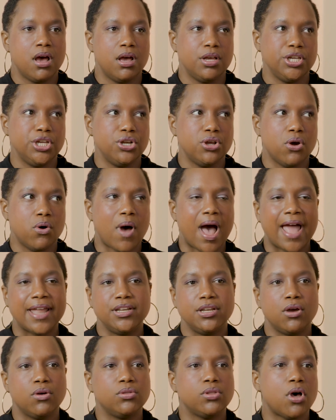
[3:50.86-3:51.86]
you know, I
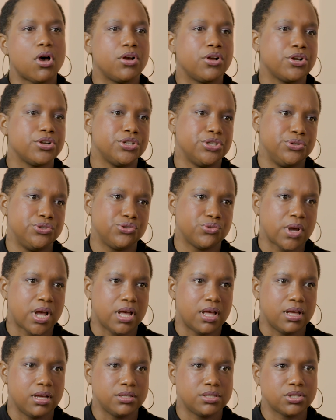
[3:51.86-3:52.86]
no longer do
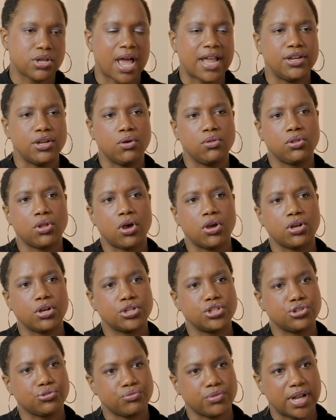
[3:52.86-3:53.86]
drugs, I no
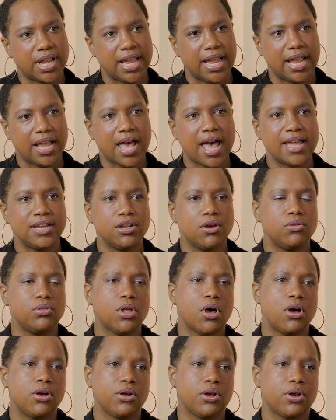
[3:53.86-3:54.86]
longer drink, I no
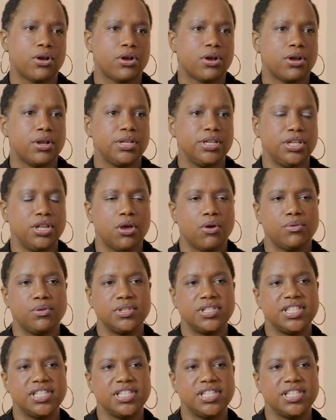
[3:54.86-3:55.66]
longer, you know,